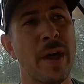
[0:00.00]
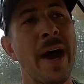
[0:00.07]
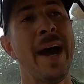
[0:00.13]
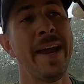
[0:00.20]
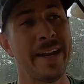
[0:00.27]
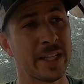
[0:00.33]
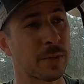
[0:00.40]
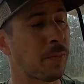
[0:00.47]

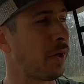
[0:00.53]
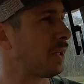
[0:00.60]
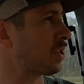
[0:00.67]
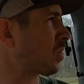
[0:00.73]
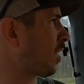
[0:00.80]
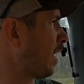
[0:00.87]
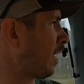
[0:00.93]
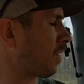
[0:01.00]
hay express
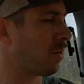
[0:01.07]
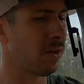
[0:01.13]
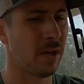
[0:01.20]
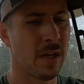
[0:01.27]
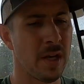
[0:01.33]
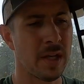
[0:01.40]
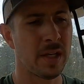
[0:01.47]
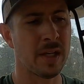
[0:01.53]
trailer,
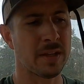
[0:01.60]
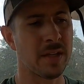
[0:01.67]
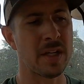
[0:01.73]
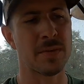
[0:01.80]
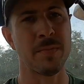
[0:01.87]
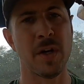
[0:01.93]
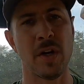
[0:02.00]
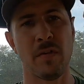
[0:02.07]
get
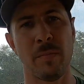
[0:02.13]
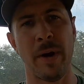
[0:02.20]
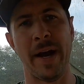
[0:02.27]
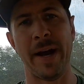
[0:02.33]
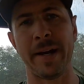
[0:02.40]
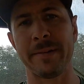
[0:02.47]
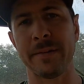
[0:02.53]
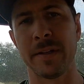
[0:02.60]
these moved
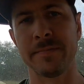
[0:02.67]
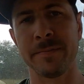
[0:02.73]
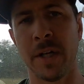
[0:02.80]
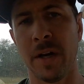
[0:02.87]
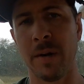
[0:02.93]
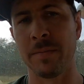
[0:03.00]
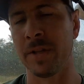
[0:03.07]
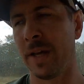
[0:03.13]
back
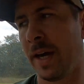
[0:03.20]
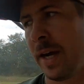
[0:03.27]
to the